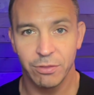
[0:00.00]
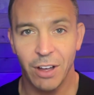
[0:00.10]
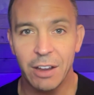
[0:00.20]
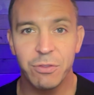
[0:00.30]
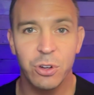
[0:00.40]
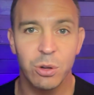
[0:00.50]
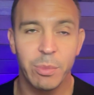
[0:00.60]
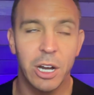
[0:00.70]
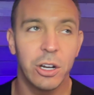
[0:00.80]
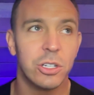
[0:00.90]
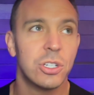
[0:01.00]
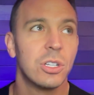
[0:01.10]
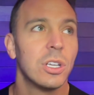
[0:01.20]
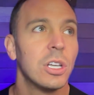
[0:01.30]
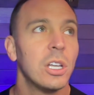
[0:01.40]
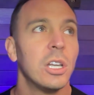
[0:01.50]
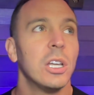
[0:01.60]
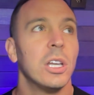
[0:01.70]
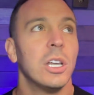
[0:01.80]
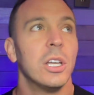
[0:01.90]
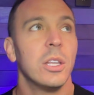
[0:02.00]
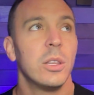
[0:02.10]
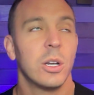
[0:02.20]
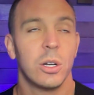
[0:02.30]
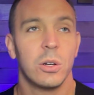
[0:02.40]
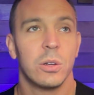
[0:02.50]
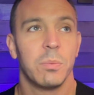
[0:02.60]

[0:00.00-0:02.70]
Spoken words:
Fight for your marriage. There